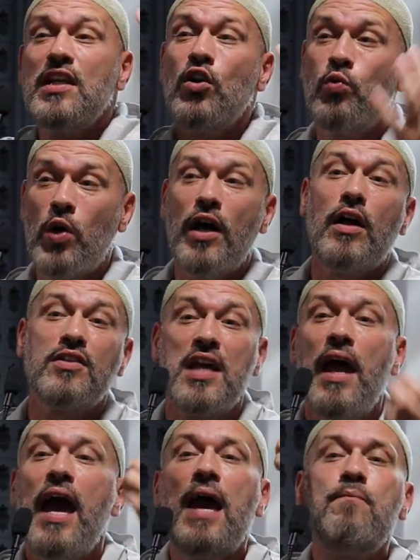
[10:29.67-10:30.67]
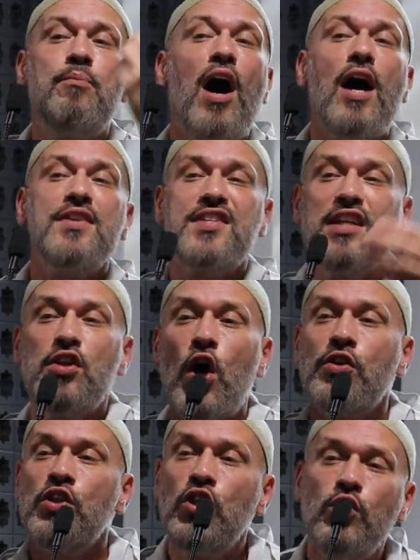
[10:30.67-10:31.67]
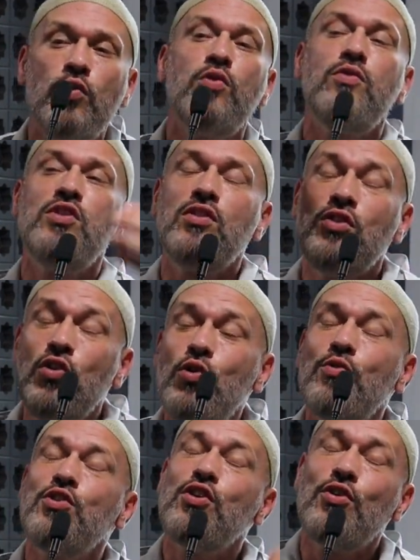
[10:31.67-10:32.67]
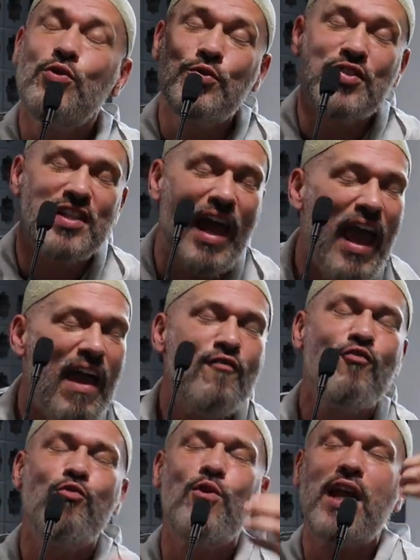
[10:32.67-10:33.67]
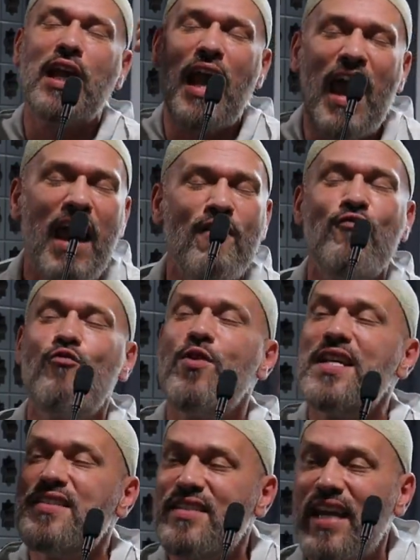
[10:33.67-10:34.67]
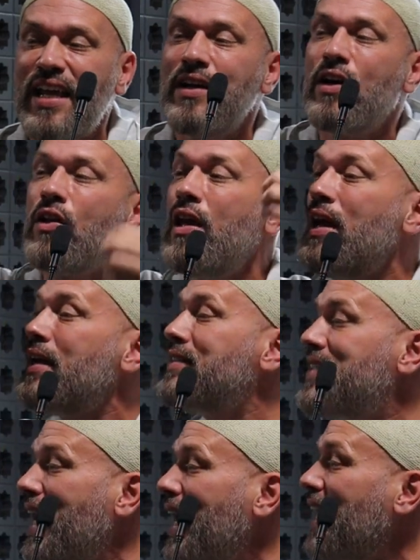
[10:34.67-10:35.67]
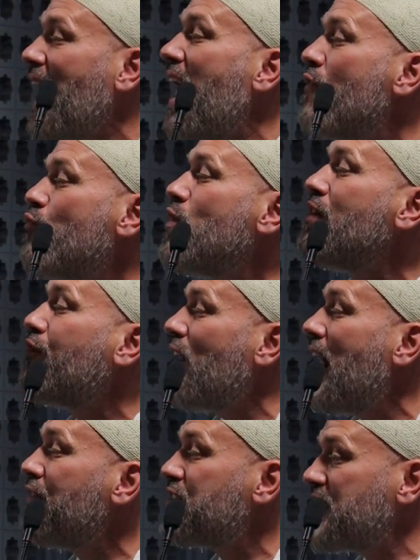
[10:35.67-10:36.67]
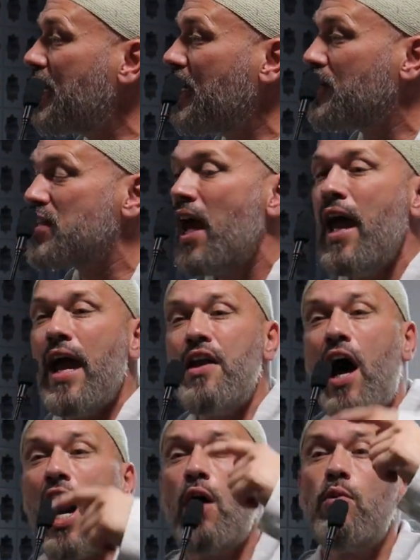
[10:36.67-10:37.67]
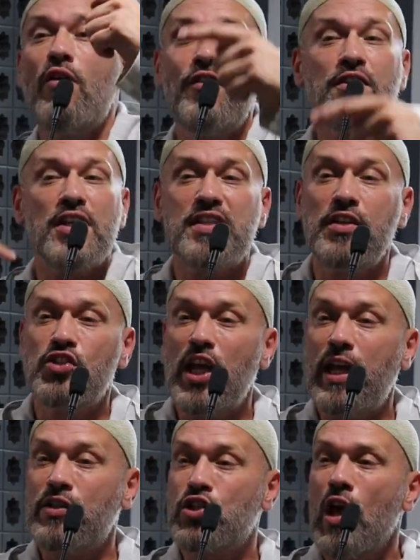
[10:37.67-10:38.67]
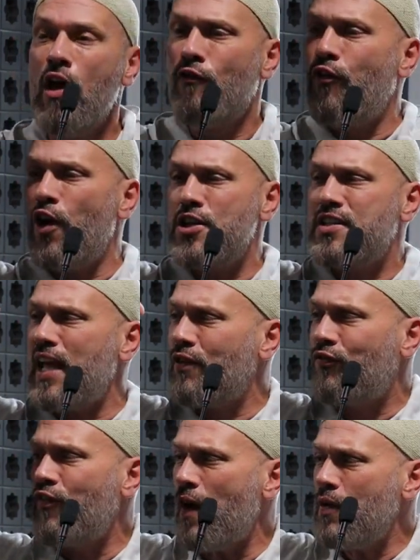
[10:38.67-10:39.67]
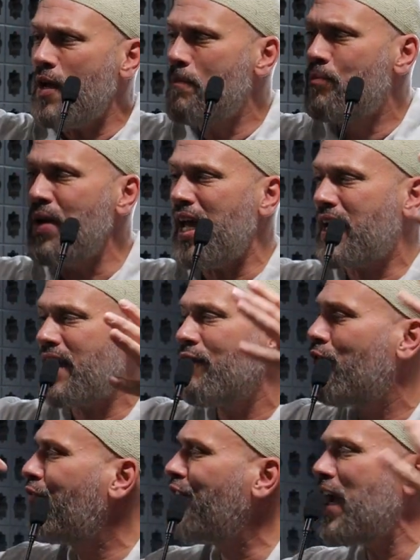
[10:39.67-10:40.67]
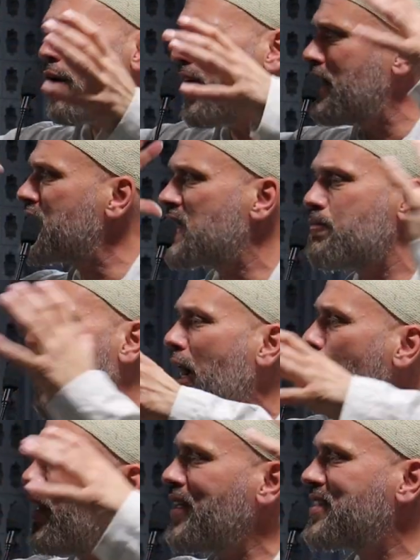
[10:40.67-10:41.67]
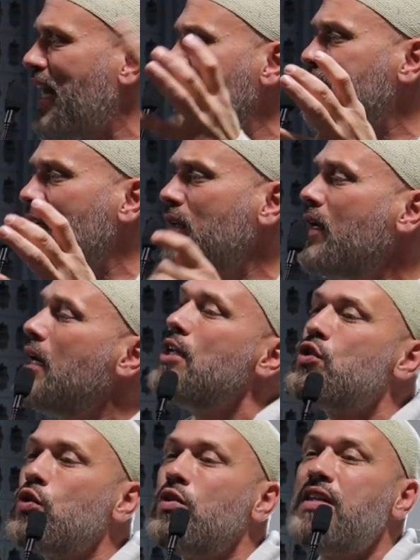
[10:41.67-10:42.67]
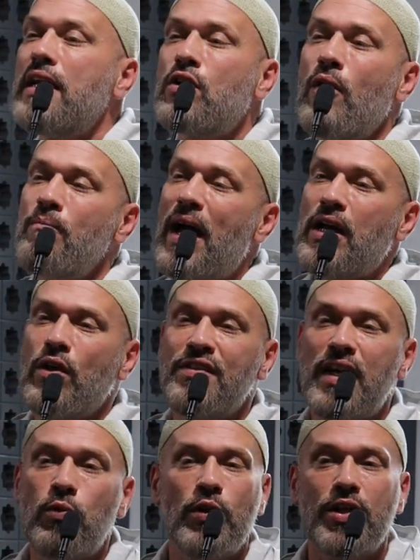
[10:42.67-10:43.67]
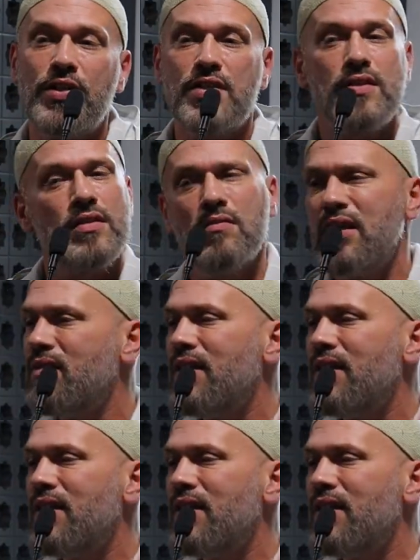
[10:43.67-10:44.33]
in the world and pass it on? New news every single day, every 5 seconds. And how often does it change? First that very big fear-inspiring title to then come back on their words.